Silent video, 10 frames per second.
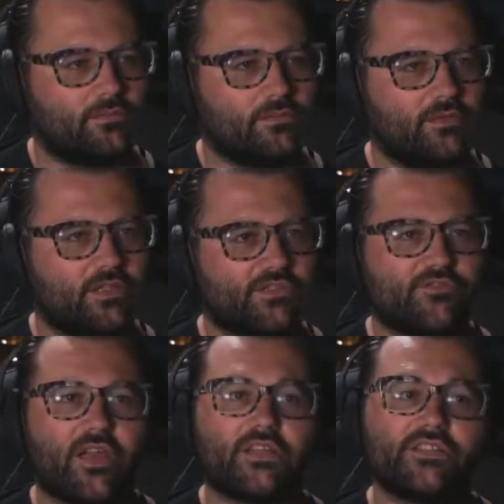Look at these
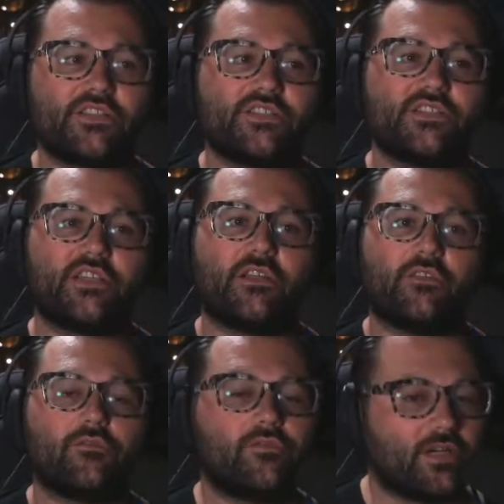dragons just sitting on
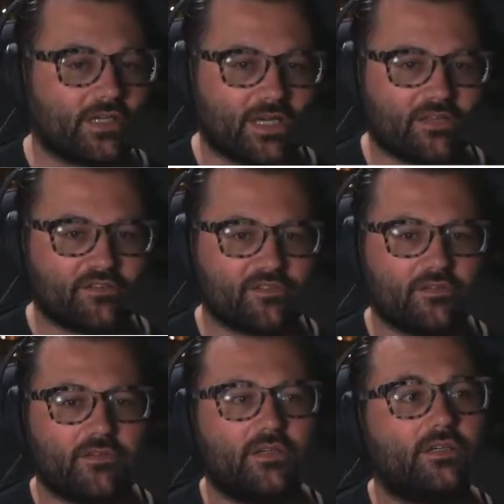their fucking ass.
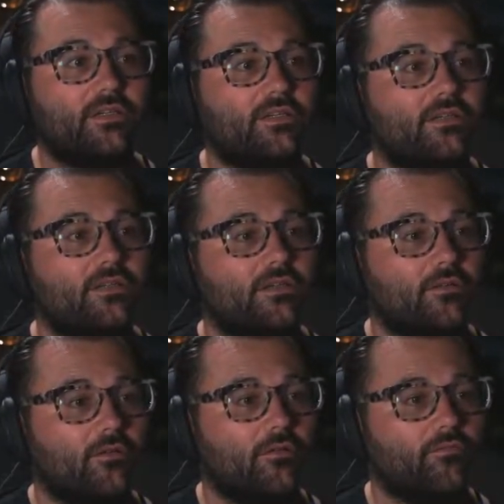
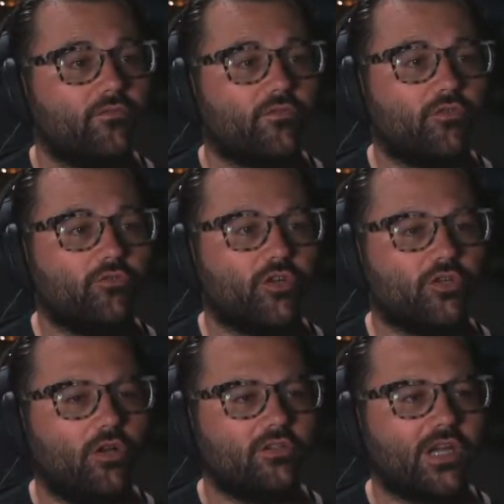It's gonna take a
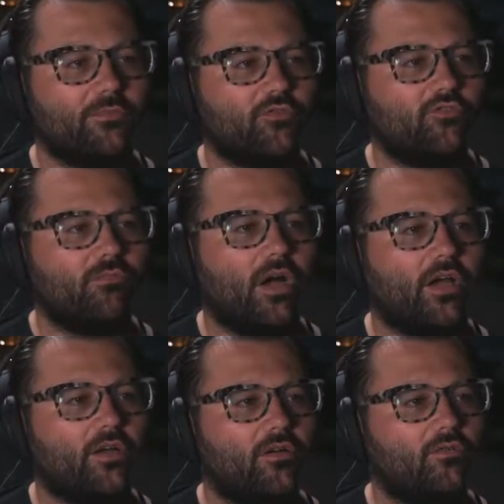long time to do
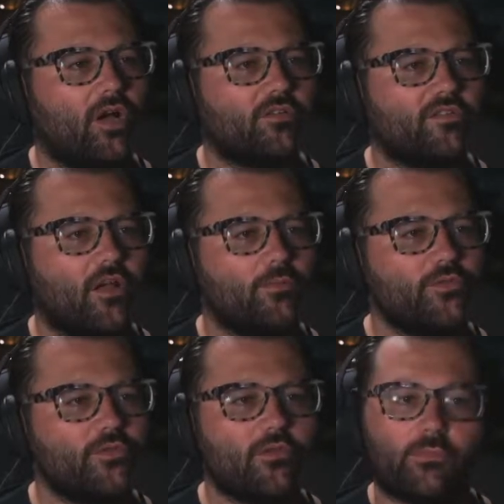my rock
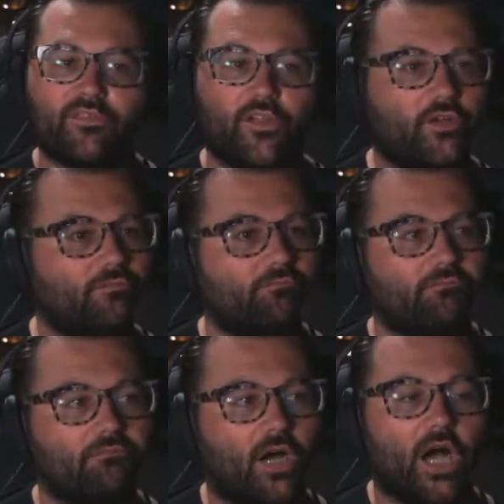sculpture. I'm sitting.
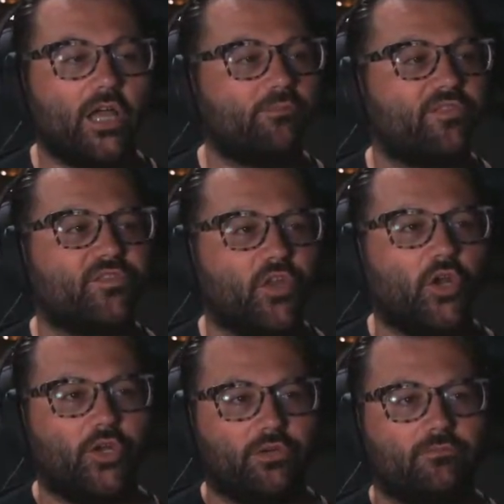I am
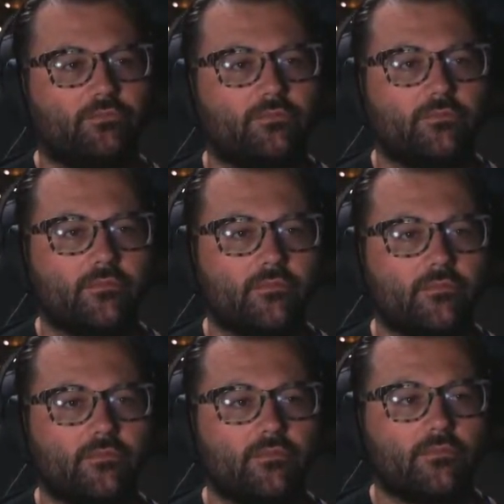sitting.
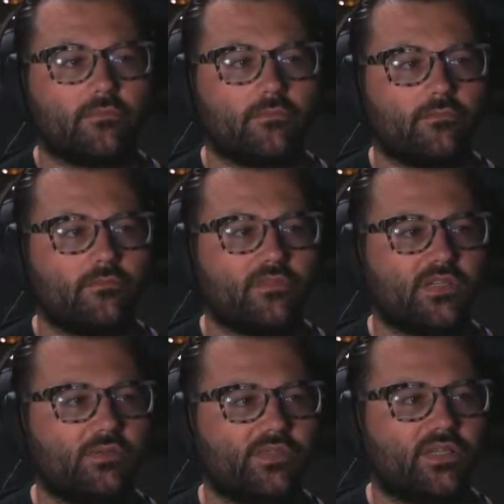So
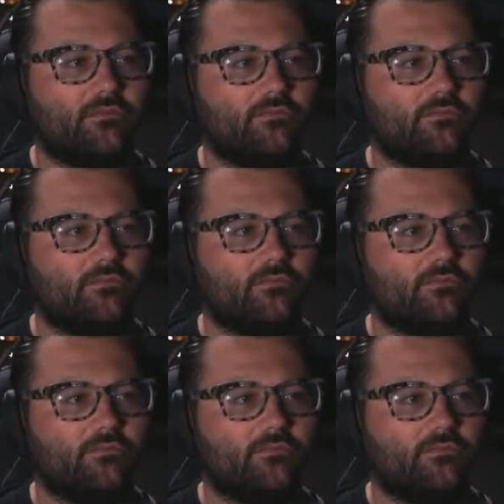that was it.